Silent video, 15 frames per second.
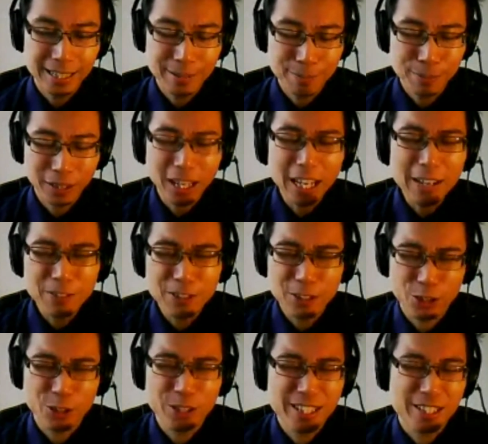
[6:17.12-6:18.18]
but life
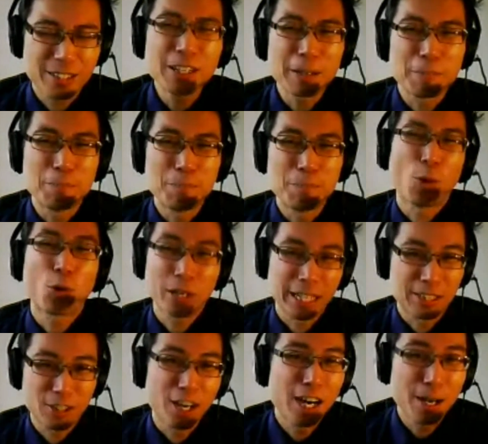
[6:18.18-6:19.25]
insurance is a very boring
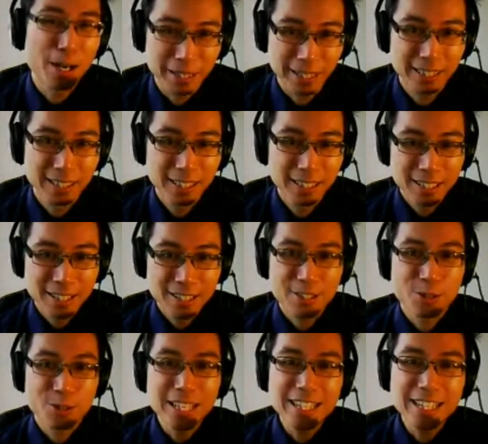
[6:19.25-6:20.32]
topic. So
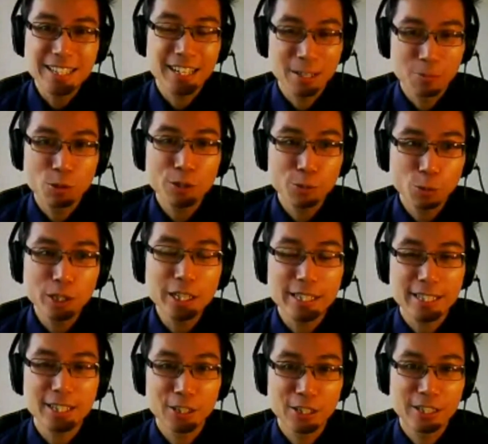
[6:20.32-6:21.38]
they decide, we're, we're going to
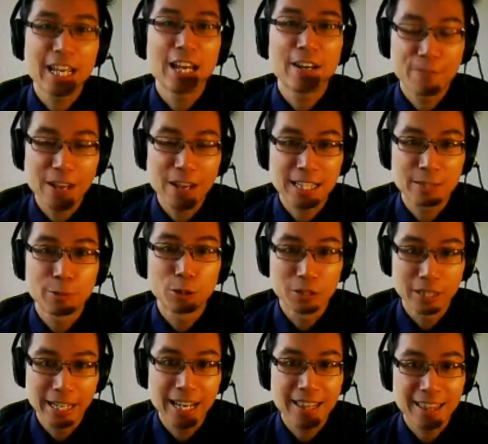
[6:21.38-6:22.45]
tell you ten facts about
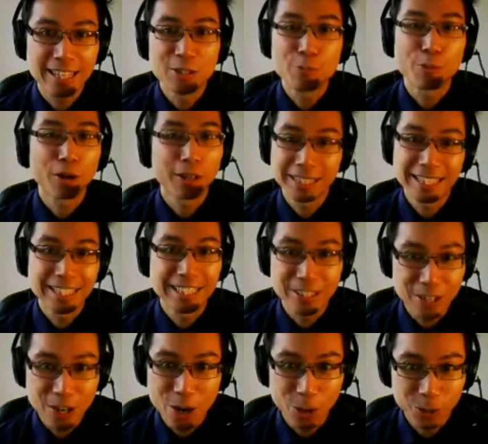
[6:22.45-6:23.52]
death that you probably didn't
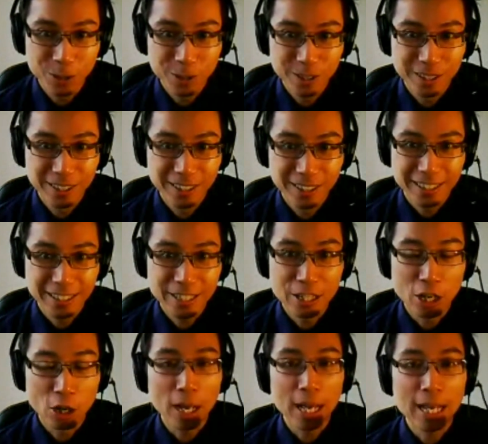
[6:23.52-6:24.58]
know. You
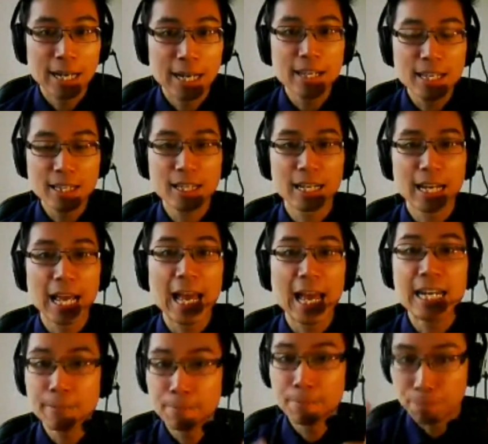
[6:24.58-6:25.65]
know, and I think that
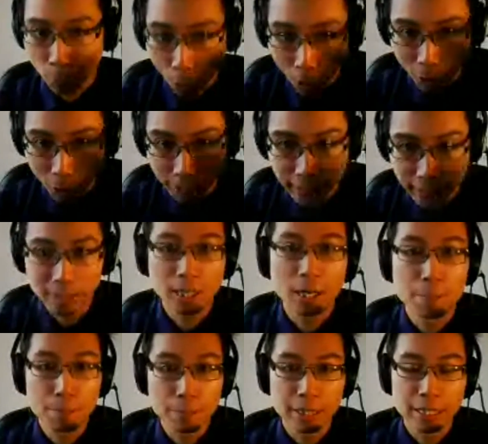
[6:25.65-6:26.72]
any boring
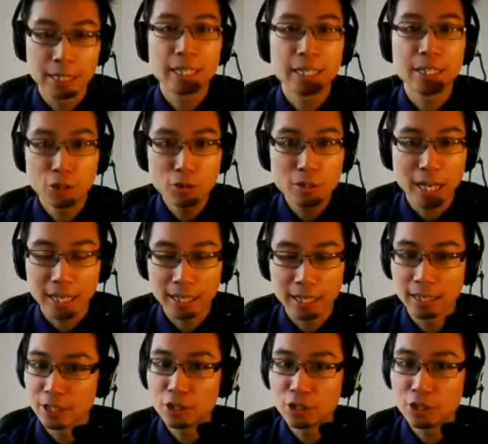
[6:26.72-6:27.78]
company can do that.
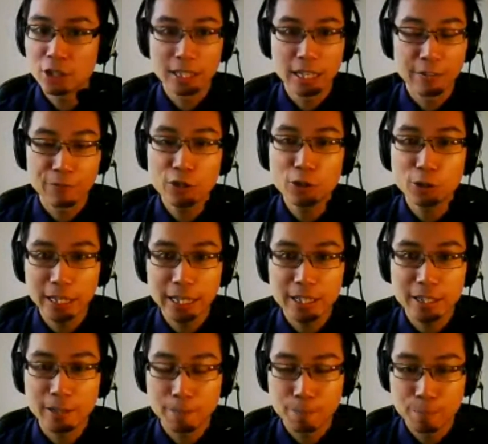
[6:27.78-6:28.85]
You can, if you're into
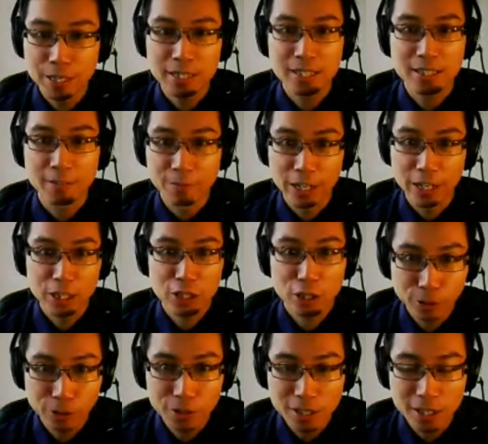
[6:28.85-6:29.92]
the business of vegetables,